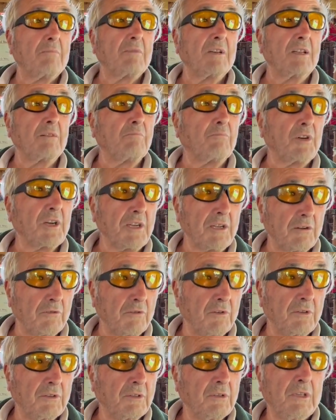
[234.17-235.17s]
and bring their
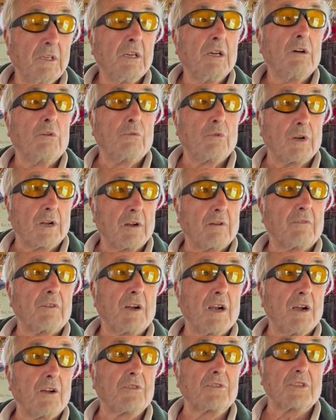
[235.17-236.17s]
whatever
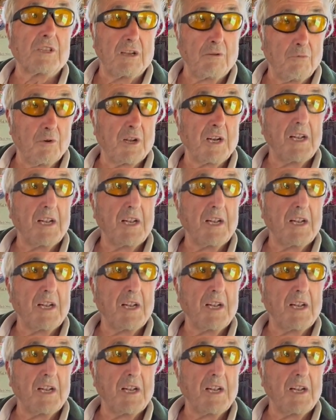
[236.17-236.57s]
else they want to